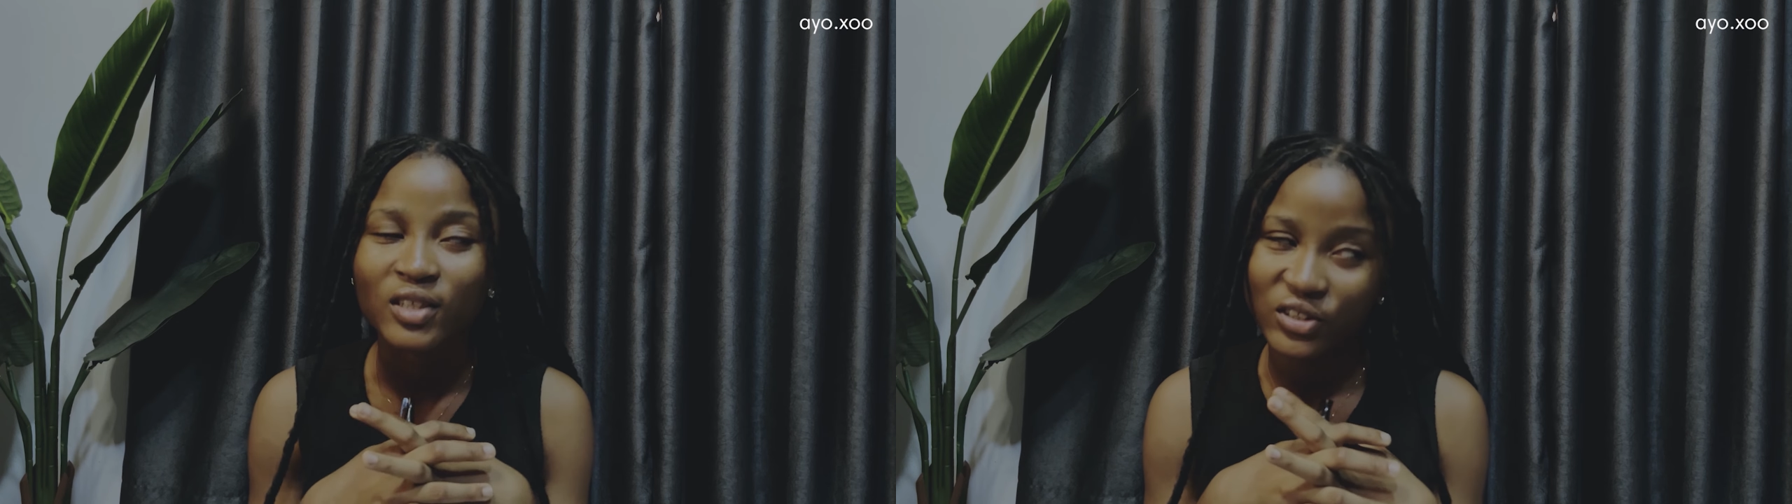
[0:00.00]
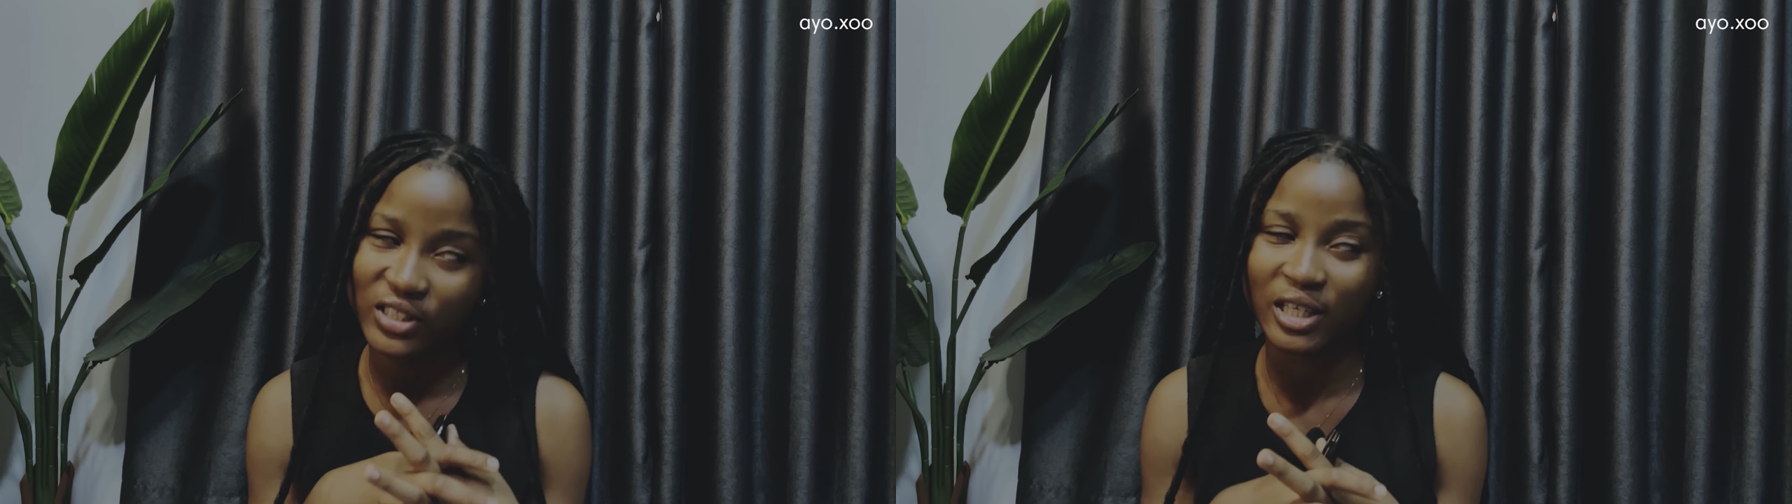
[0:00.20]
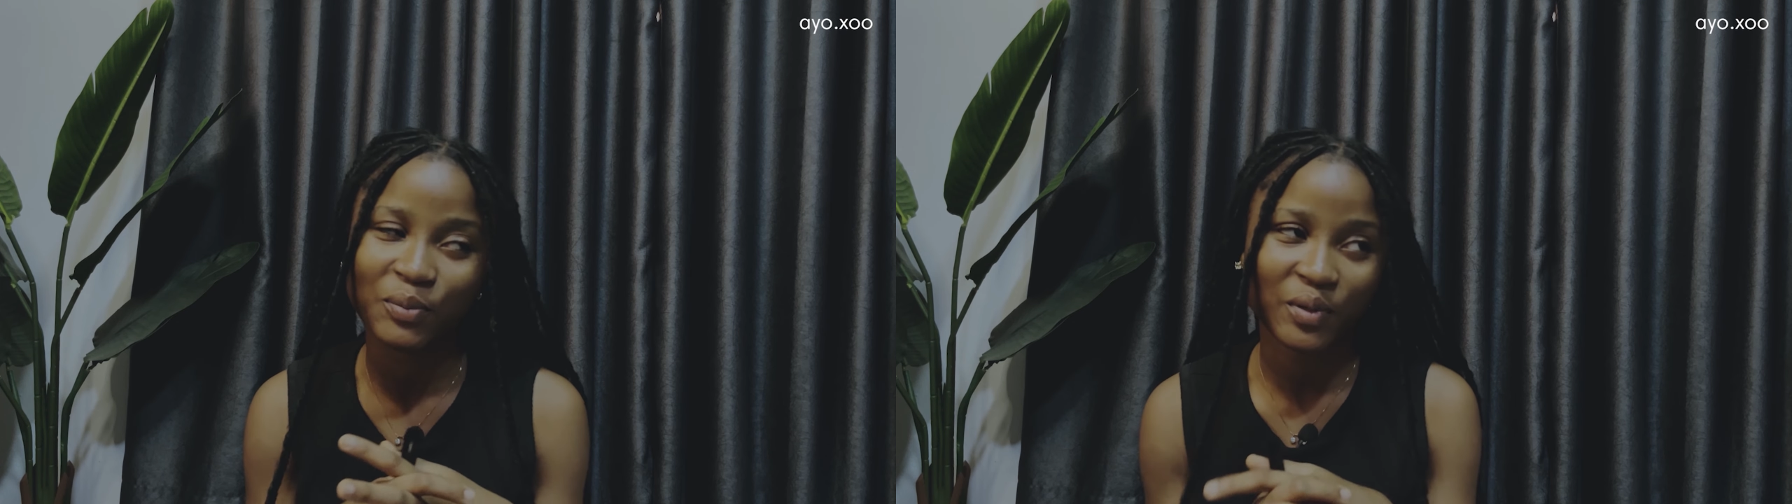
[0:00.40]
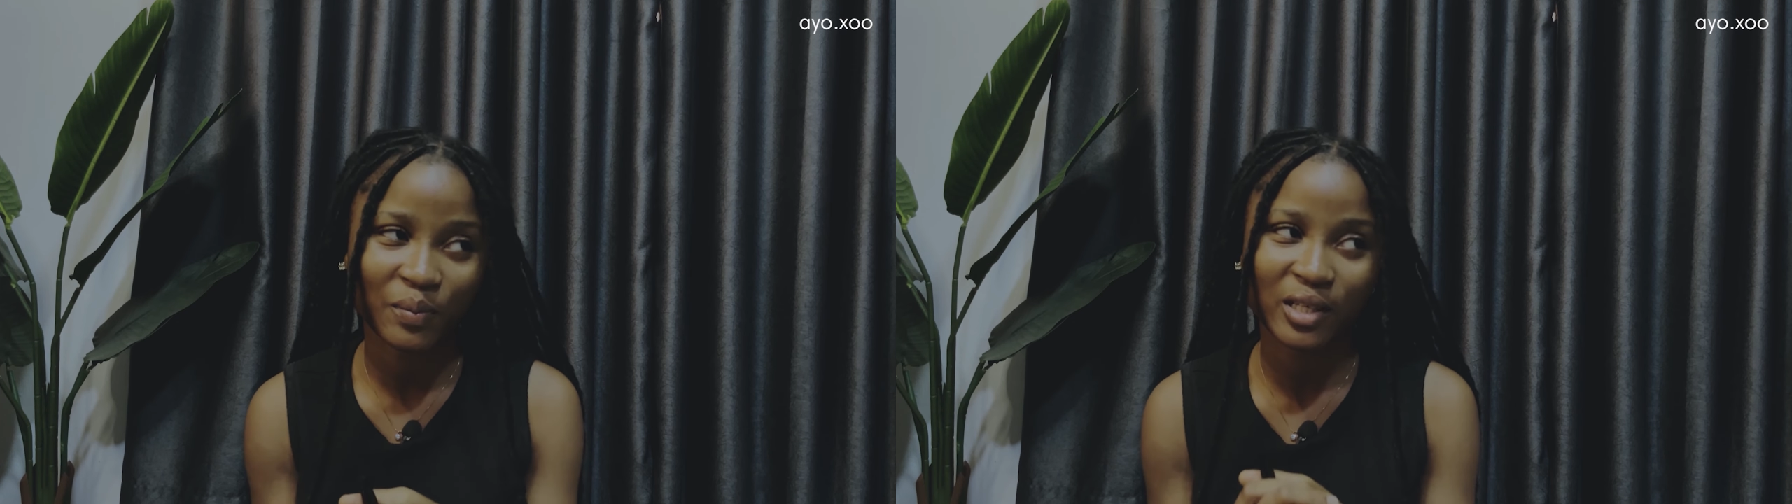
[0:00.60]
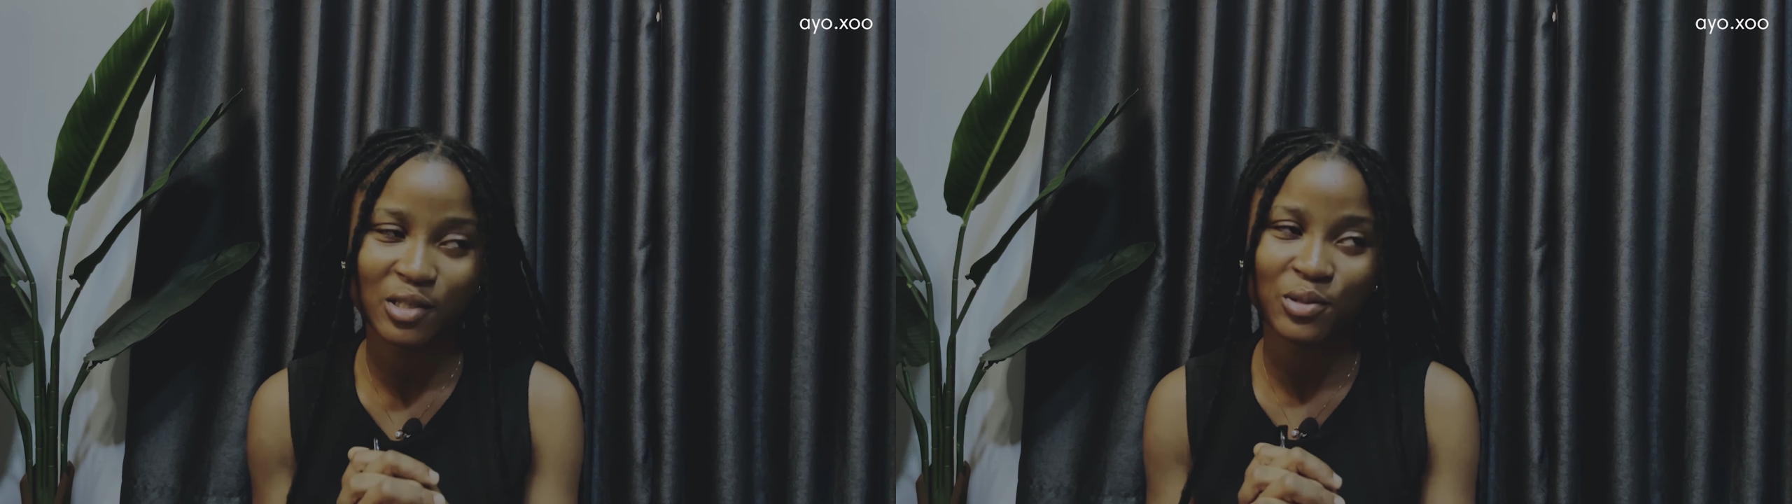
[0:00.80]
God
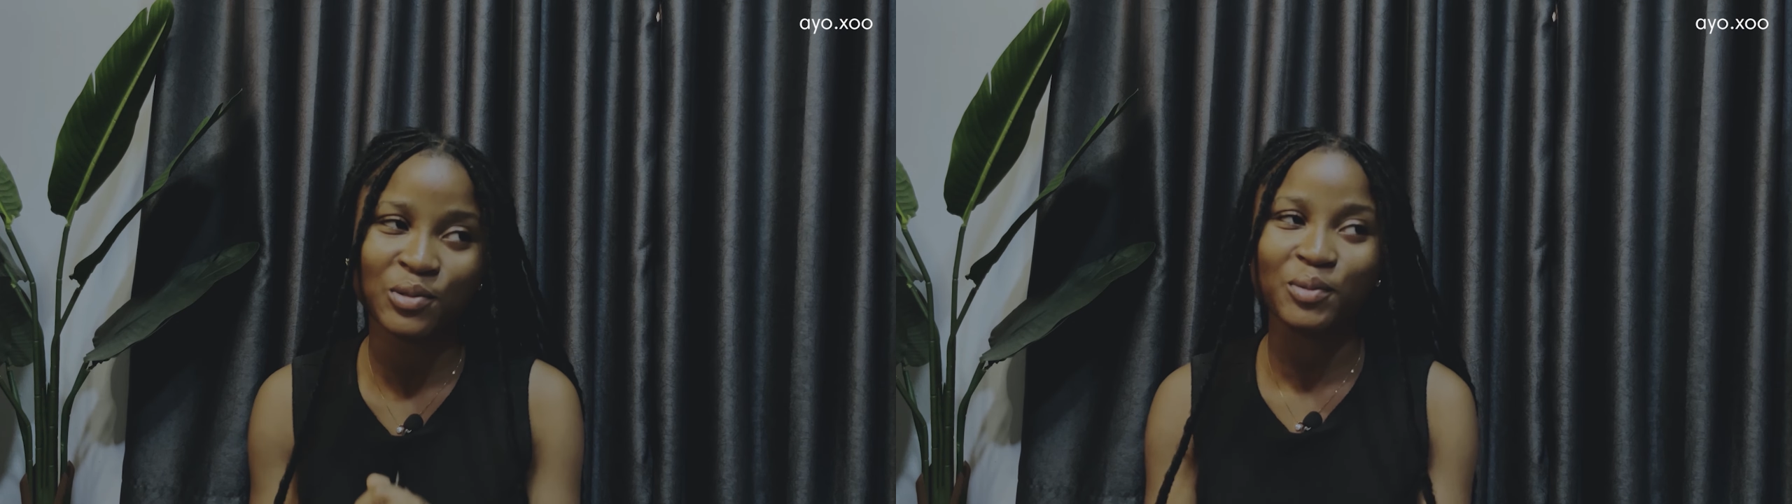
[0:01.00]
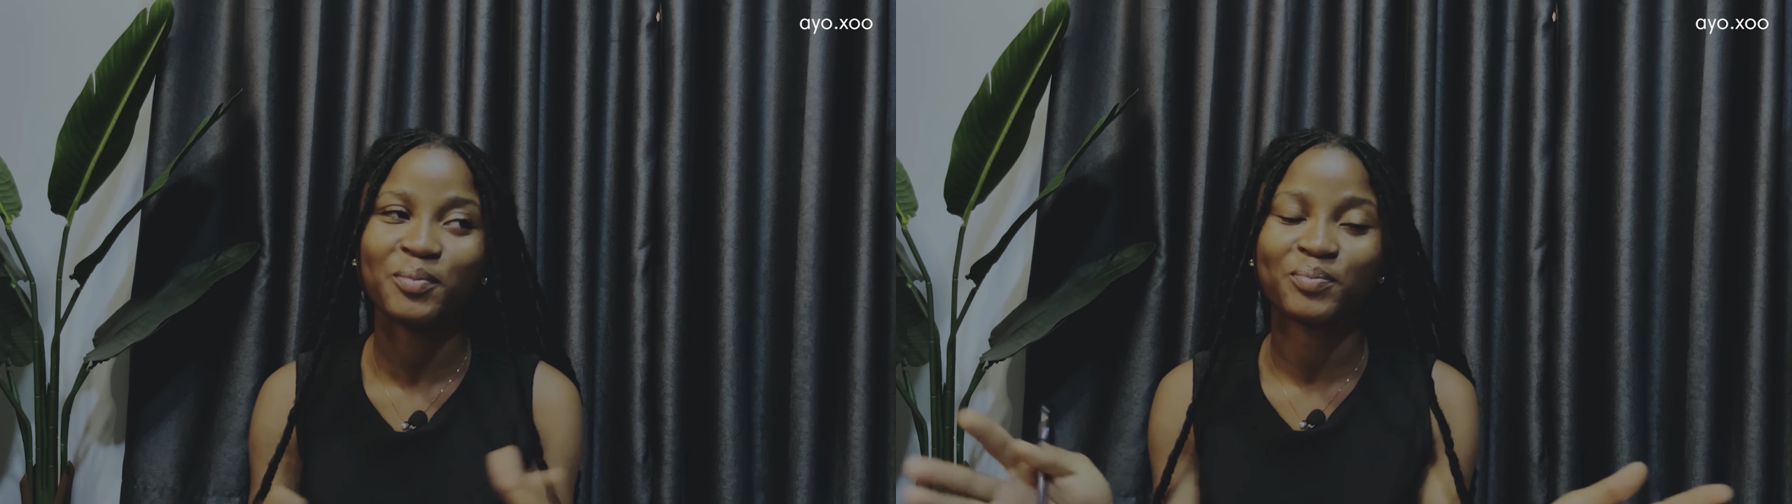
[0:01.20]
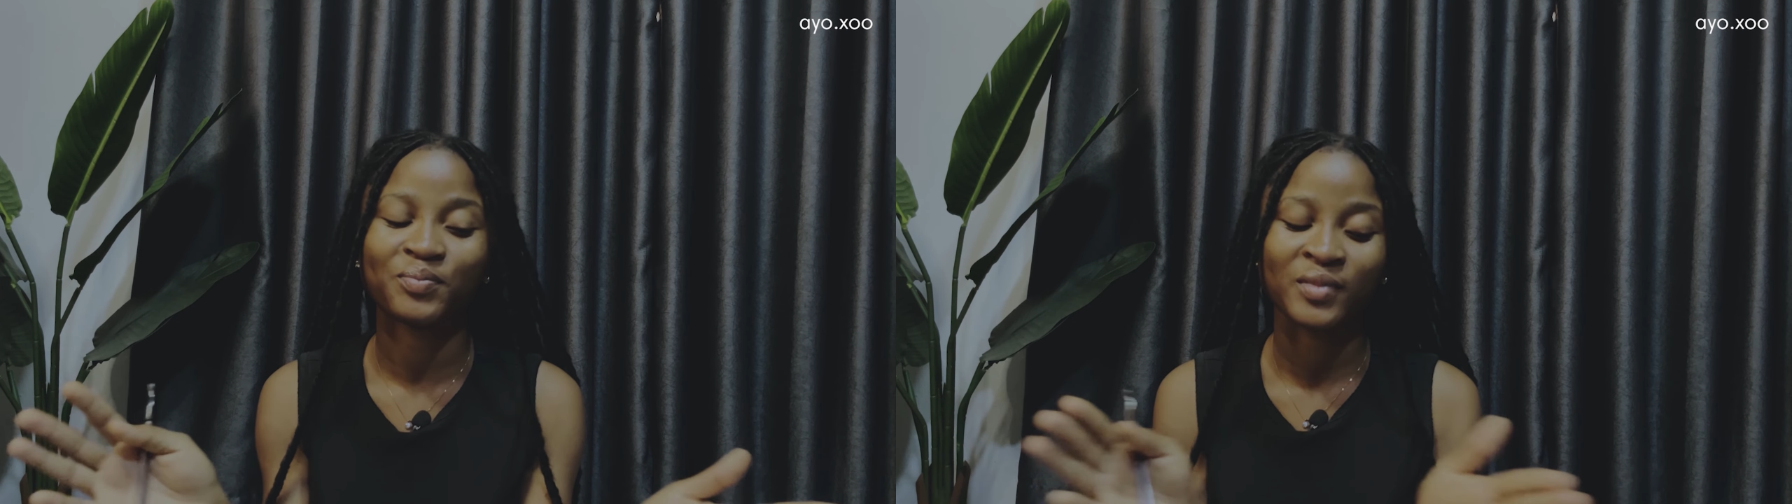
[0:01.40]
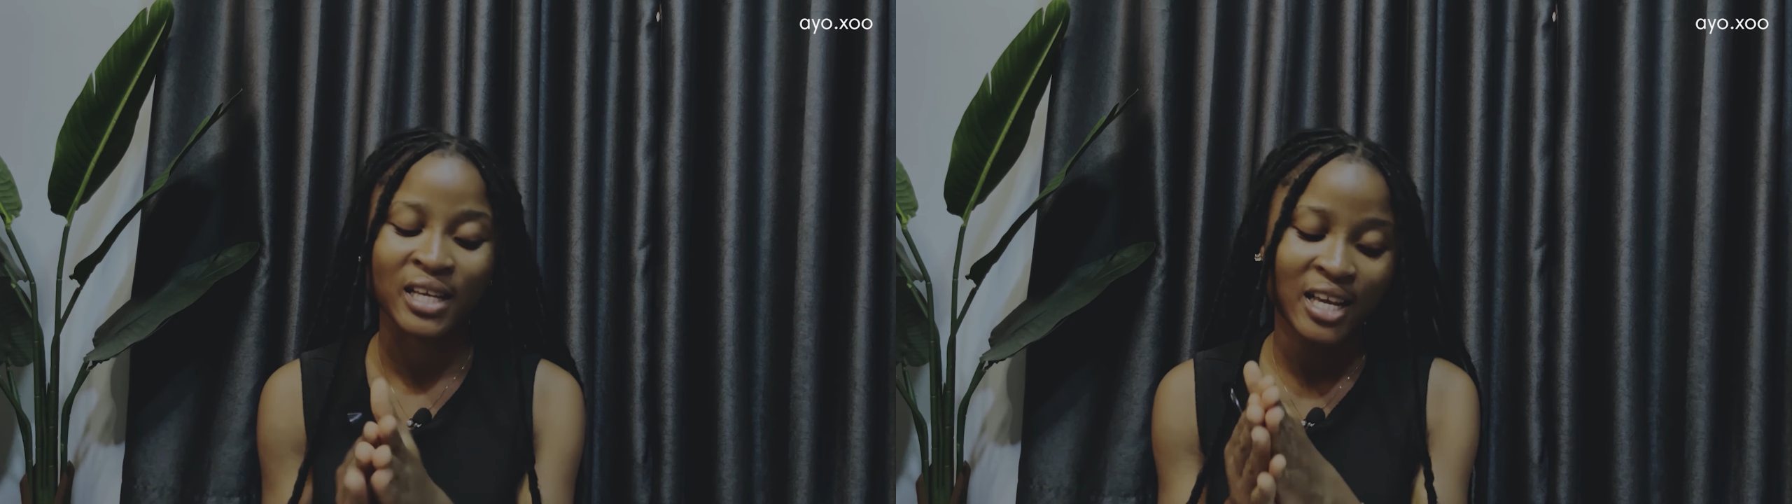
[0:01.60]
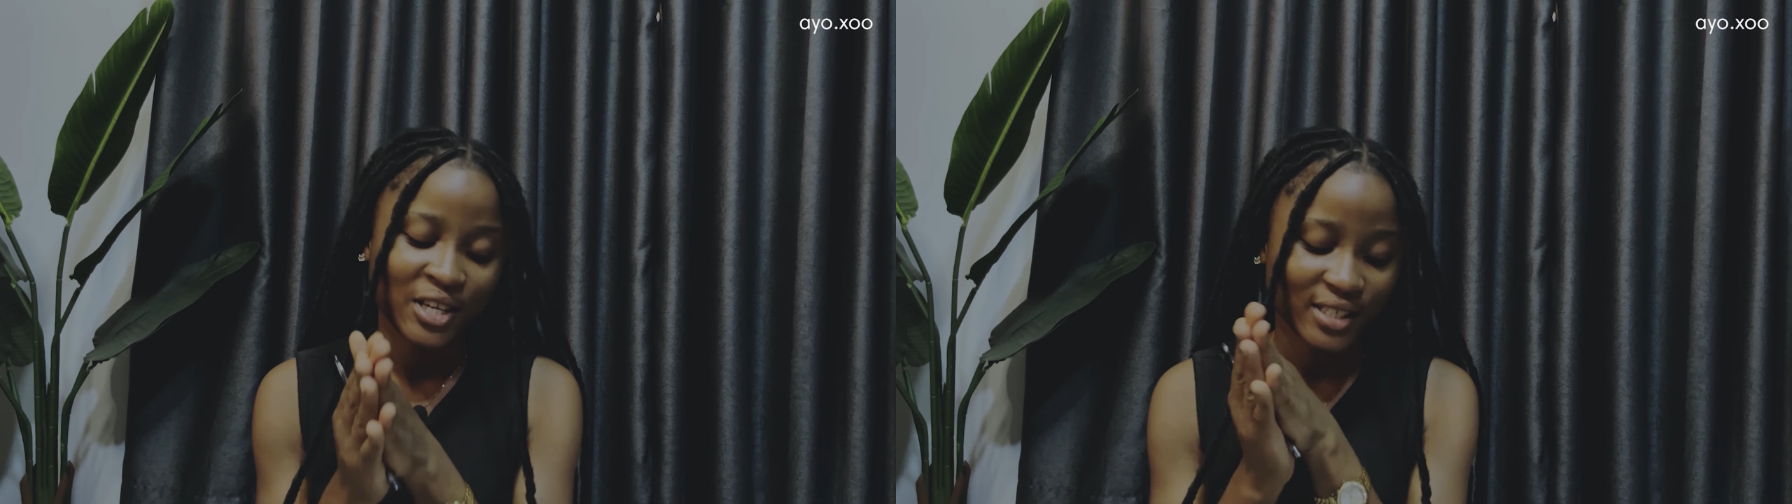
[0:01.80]
helping me too.